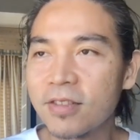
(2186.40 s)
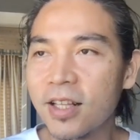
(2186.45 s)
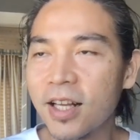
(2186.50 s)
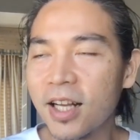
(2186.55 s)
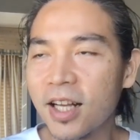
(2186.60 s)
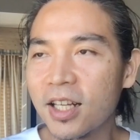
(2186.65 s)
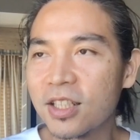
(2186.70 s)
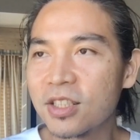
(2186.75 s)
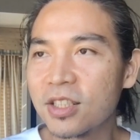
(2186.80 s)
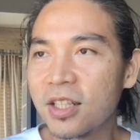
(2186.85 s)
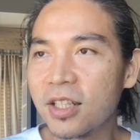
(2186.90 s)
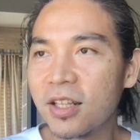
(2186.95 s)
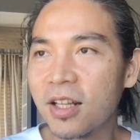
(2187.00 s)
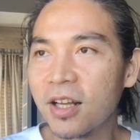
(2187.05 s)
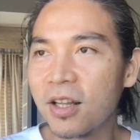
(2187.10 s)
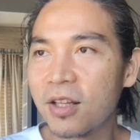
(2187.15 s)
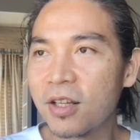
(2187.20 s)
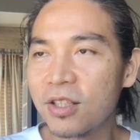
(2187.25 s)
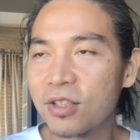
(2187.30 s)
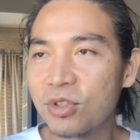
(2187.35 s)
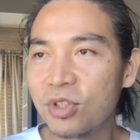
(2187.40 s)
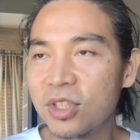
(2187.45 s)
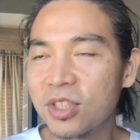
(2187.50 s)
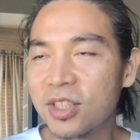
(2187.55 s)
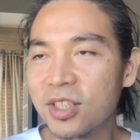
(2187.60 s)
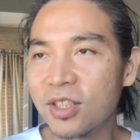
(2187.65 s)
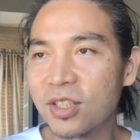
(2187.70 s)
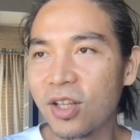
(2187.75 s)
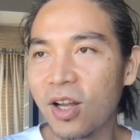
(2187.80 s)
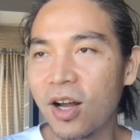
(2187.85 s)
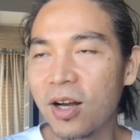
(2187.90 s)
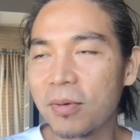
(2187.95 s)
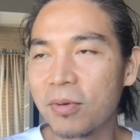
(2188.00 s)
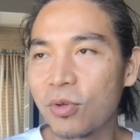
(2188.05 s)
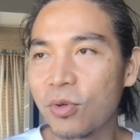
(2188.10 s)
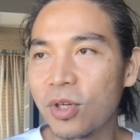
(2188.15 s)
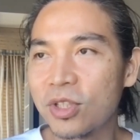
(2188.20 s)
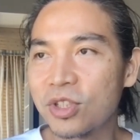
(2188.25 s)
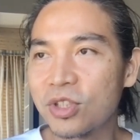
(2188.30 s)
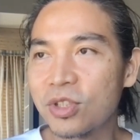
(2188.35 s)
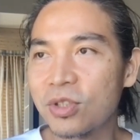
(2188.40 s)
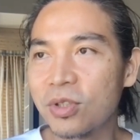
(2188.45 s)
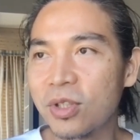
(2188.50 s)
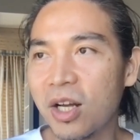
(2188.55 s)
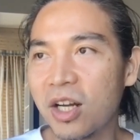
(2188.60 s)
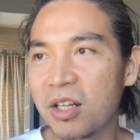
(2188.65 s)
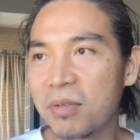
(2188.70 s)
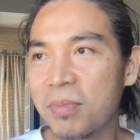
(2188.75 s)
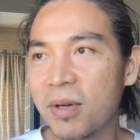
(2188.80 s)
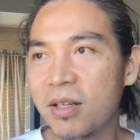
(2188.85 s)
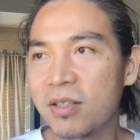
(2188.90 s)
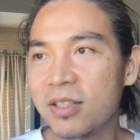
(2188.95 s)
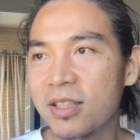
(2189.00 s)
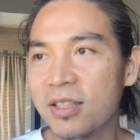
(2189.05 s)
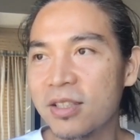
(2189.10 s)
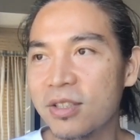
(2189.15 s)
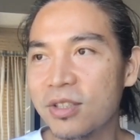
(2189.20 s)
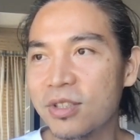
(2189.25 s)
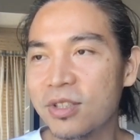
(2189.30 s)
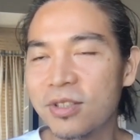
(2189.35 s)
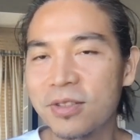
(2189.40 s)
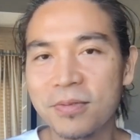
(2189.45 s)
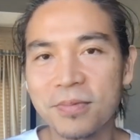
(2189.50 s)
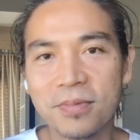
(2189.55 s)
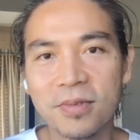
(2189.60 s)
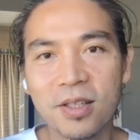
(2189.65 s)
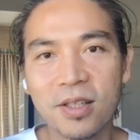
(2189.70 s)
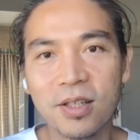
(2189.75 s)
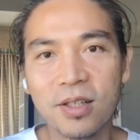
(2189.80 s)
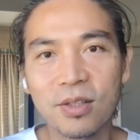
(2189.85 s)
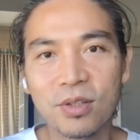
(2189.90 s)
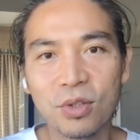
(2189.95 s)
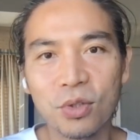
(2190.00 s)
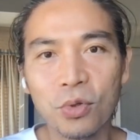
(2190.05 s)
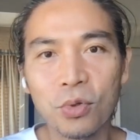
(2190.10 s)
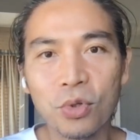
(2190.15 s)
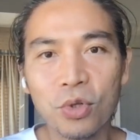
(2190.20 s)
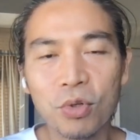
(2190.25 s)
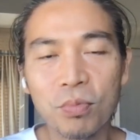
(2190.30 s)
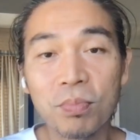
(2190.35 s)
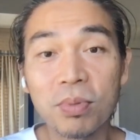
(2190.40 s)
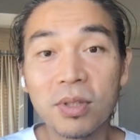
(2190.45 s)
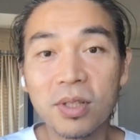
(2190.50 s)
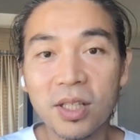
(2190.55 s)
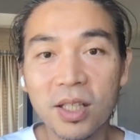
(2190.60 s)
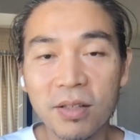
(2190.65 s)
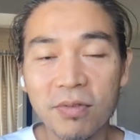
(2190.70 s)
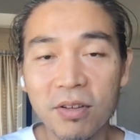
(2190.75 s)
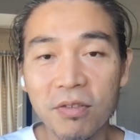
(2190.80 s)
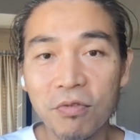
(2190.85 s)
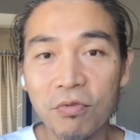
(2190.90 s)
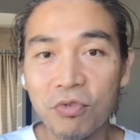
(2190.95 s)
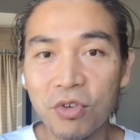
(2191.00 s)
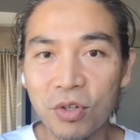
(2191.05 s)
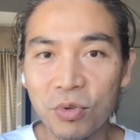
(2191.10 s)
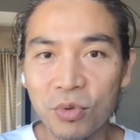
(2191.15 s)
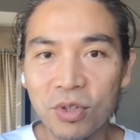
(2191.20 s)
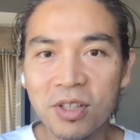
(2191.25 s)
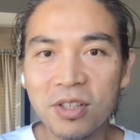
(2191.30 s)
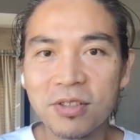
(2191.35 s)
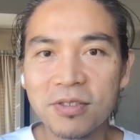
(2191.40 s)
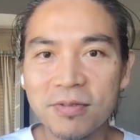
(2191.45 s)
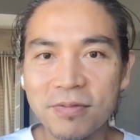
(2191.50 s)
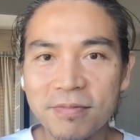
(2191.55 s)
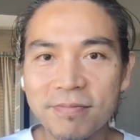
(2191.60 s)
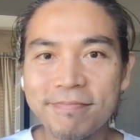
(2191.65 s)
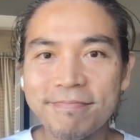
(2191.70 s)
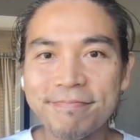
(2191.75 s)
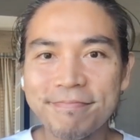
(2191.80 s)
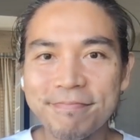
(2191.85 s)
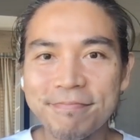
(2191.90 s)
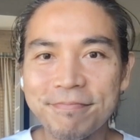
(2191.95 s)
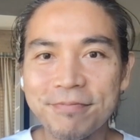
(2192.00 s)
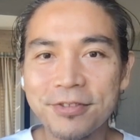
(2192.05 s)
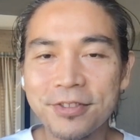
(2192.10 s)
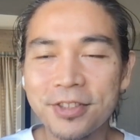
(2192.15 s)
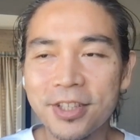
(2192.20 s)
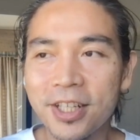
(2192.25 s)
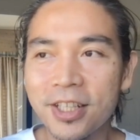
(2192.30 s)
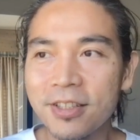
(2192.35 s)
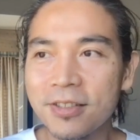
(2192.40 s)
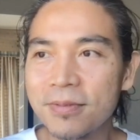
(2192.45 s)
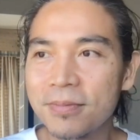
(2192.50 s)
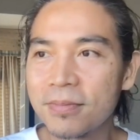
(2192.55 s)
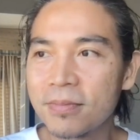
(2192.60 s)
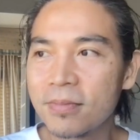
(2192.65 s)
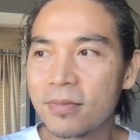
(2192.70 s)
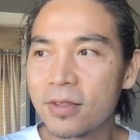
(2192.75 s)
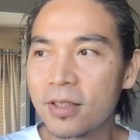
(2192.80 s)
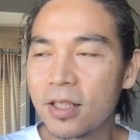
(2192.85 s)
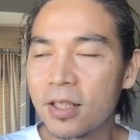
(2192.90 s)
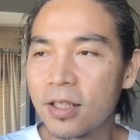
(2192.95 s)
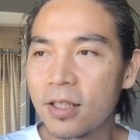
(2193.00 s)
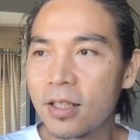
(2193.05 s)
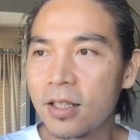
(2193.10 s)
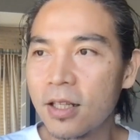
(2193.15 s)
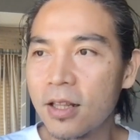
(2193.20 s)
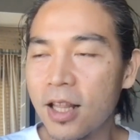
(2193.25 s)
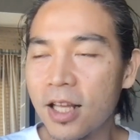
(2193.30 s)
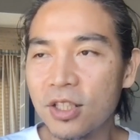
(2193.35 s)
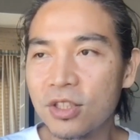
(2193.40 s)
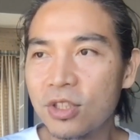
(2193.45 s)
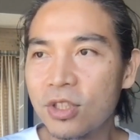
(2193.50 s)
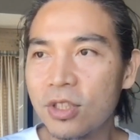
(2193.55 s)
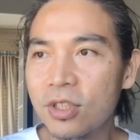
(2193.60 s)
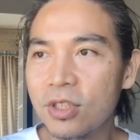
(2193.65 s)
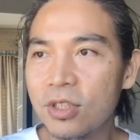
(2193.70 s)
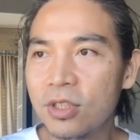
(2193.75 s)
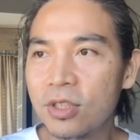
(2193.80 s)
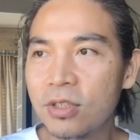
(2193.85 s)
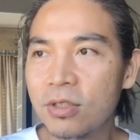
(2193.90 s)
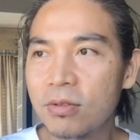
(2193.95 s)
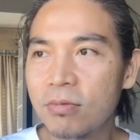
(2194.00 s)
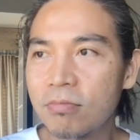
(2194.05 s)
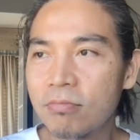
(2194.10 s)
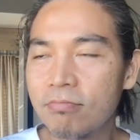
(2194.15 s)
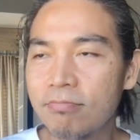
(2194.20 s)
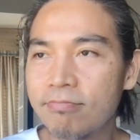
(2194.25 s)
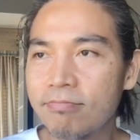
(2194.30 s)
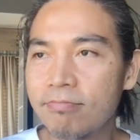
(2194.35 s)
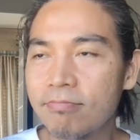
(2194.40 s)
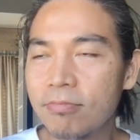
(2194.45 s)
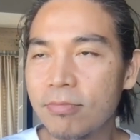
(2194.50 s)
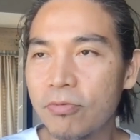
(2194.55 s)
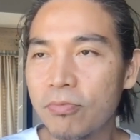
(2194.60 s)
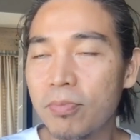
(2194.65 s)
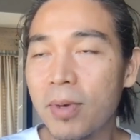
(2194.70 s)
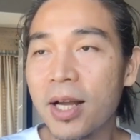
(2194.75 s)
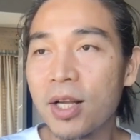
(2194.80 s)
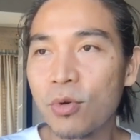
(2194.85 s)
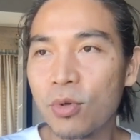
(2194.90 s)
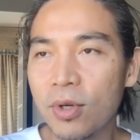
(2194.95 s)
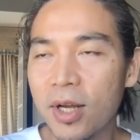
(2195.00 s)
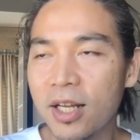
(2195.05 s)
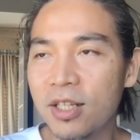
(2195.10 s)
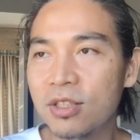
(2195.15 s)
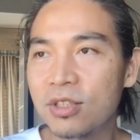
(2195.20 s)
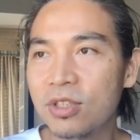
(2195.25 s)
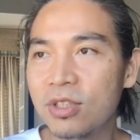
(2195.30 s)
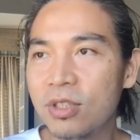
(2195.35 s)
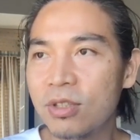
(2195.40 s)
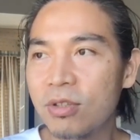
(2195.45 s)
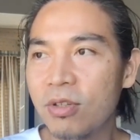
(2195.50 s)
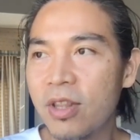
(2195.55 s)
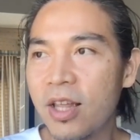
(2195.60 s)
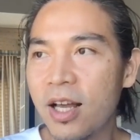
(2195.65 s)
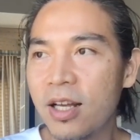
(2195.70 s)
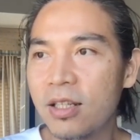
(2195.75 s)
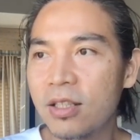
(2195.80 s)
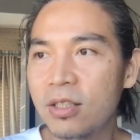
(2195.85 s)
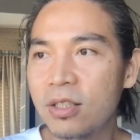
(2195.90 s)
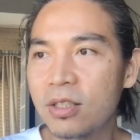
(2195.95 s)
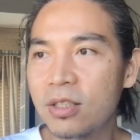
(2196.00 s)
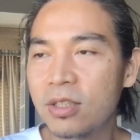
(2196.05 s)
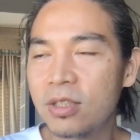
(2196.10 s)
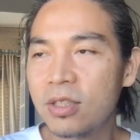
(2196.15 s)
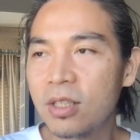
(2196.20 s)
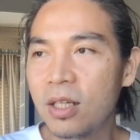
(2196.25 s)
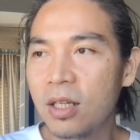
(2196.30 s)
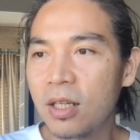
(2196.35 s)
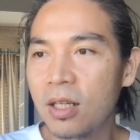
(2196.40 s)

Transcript: I guess another interesting question to talk about is, do you believe in free will, right? The answer is, my answer to that is,